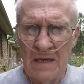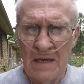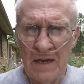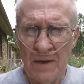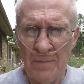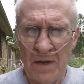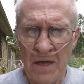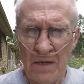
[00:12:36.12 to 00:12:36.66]
And
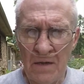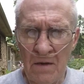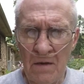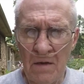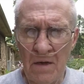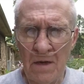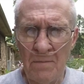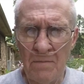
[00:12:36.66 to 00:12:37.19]
I'm not
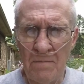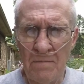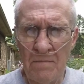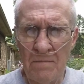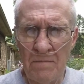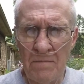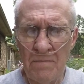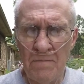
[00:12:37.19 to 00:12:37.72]
talking
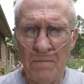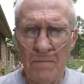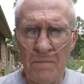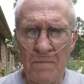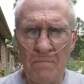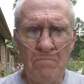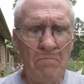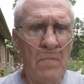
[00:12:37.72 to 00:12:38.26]

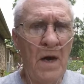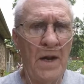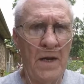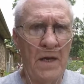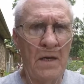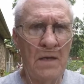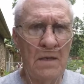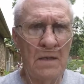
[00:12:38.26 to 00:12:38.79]
money.